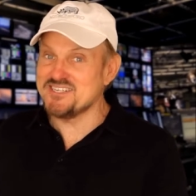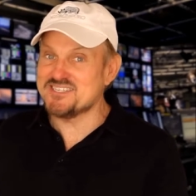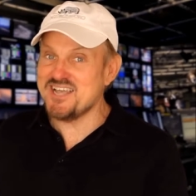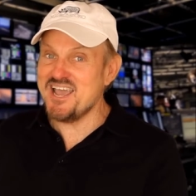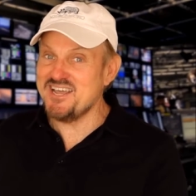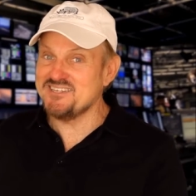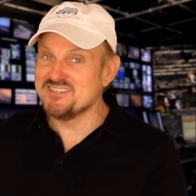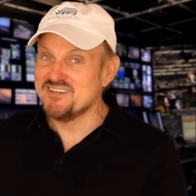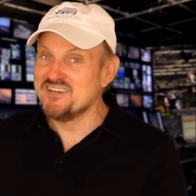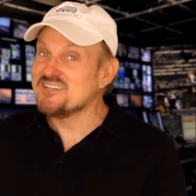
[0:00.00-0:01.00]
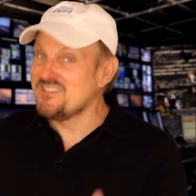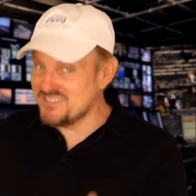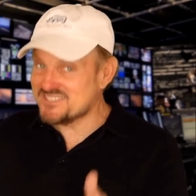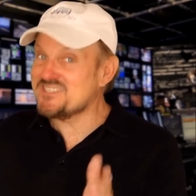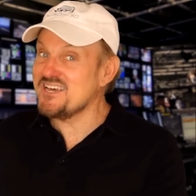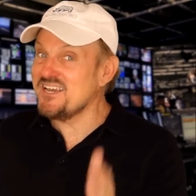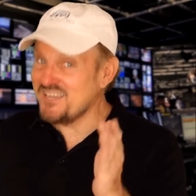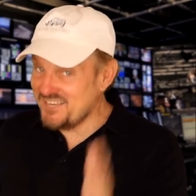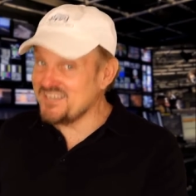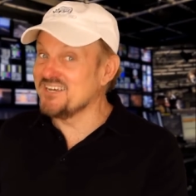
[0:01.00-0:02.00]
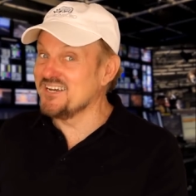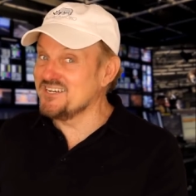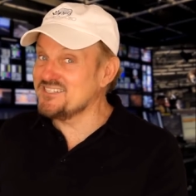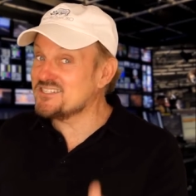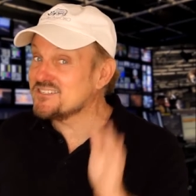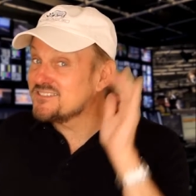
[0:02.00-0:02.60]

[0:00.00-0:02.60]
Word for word: to say it? This thing is